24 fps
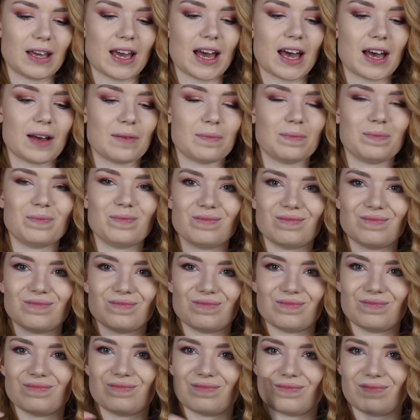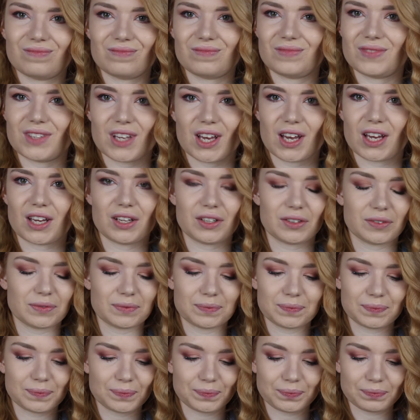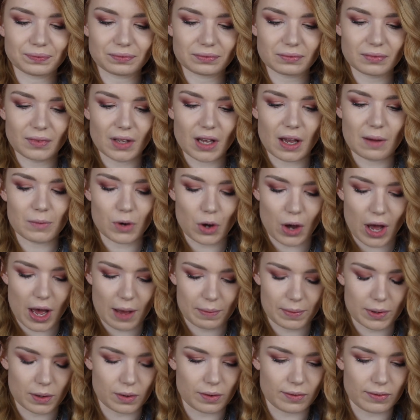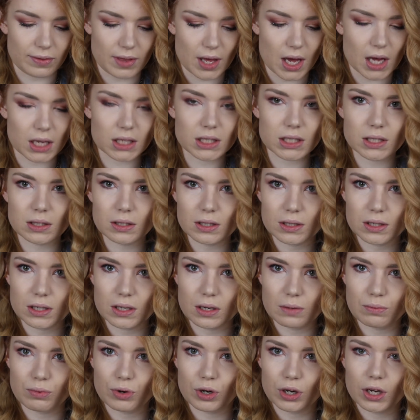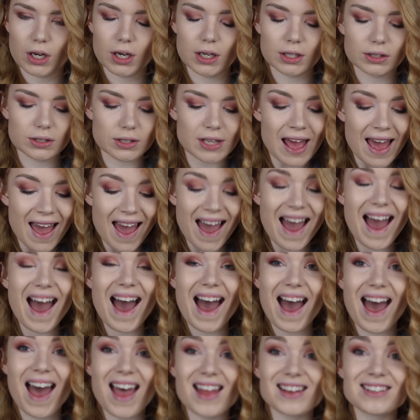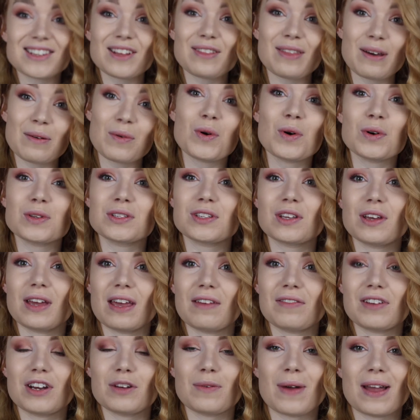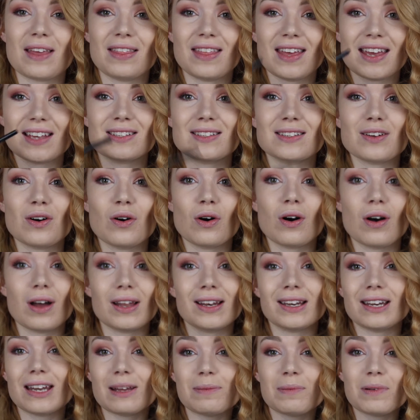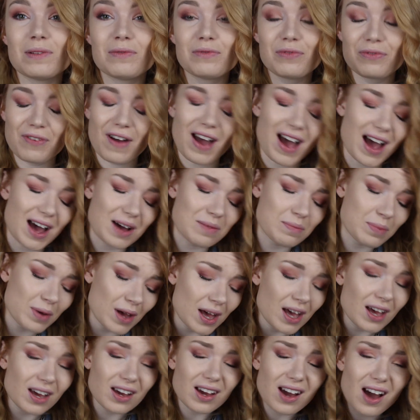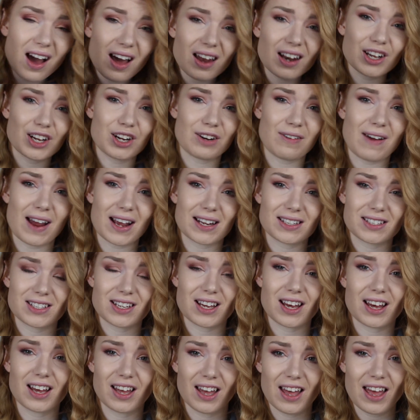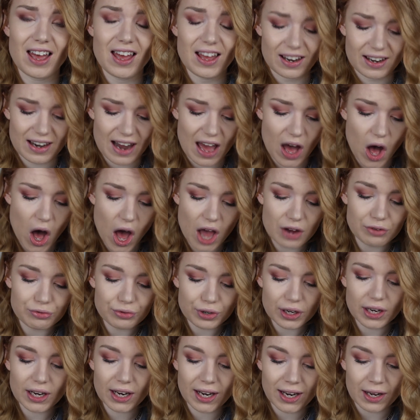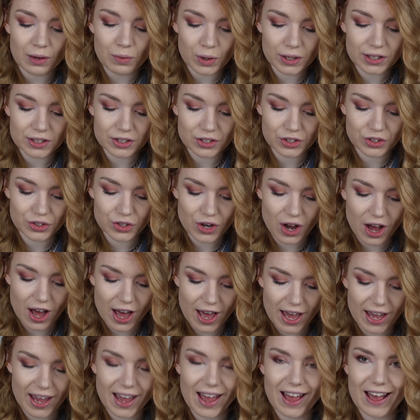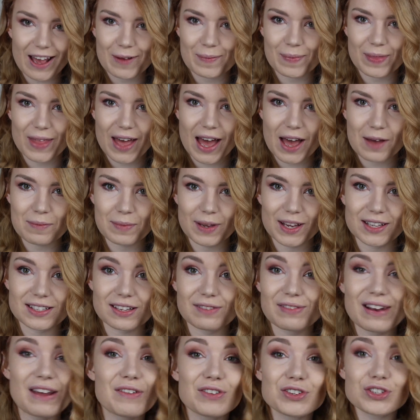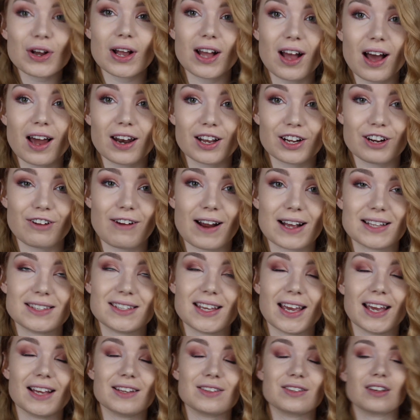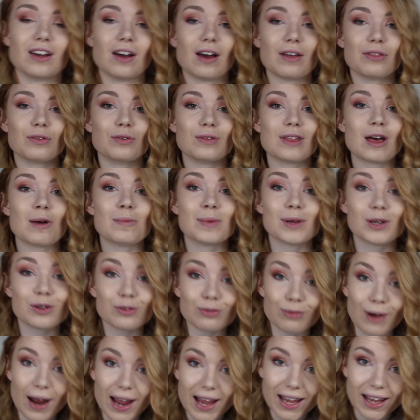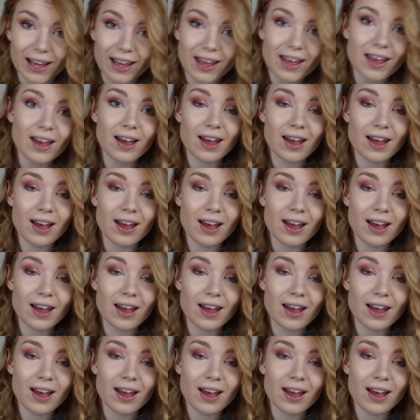Yeah, no, I'm not happy with that product. And they were also giving away this, or a Nip and Fab colour corrector. Now, I really wanted to try that because I've never tried colour correcting, so I thought that would be great